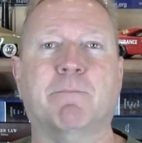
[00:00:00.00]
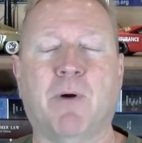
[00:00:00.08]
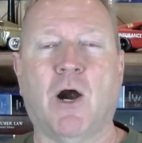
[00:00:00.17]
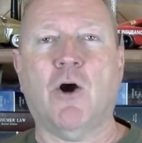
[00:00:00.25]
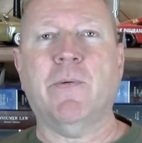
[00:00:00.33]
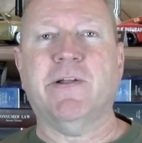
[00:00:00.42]

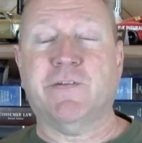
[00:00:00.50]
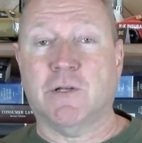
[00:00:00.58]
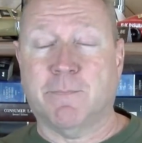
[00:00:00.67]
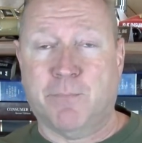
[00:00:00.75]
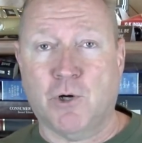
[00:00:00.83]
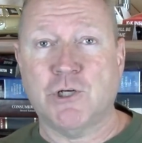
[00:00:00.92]
borrowing, it's
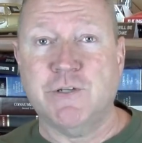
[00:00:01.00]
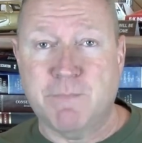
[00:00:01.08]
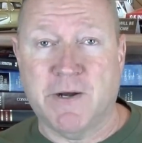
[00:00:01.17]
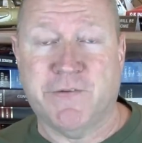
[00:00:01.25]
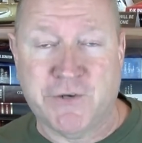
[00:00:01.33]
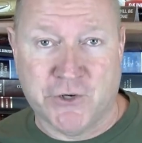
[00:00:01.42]
called a purchase
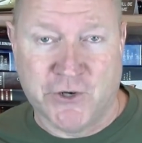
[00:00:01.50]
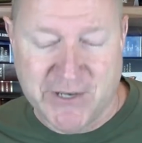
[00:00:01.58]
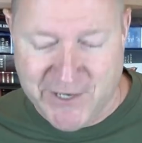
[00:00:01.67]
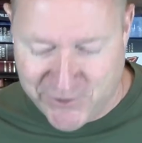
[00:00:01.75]
money security